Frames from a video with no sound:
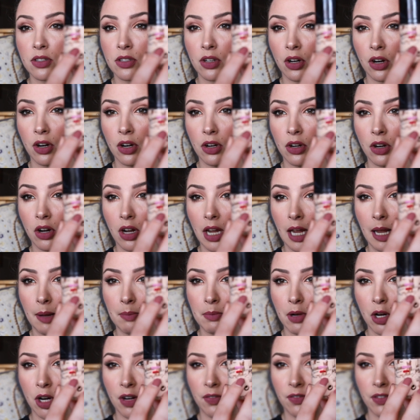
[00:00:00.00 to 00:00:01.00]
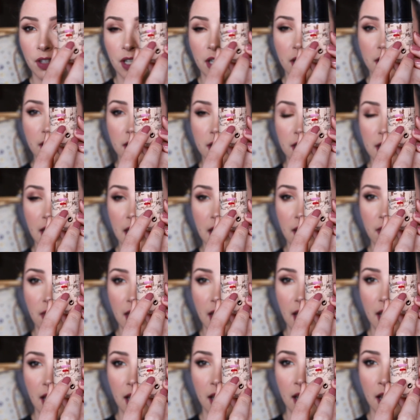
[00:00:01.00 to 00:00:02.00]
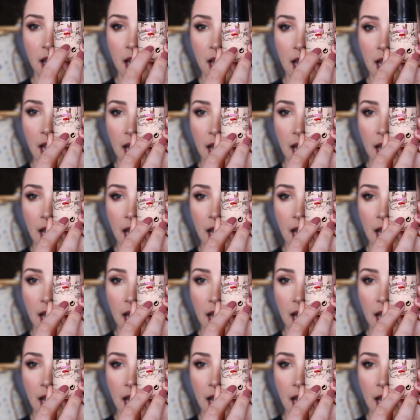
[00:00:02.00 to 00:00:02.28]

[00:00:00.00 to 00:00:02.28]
So um, hopefully you can see there.